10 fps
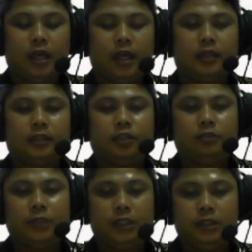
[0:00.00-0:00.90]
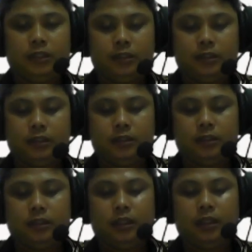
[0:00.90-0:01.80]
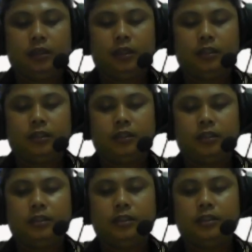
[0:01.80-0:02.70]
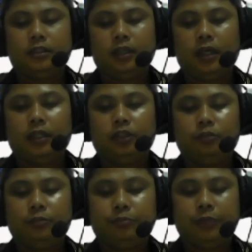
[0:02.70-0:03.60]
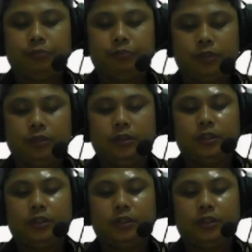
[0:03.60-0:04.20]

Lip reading: Anatomy. This is an anatomy paper.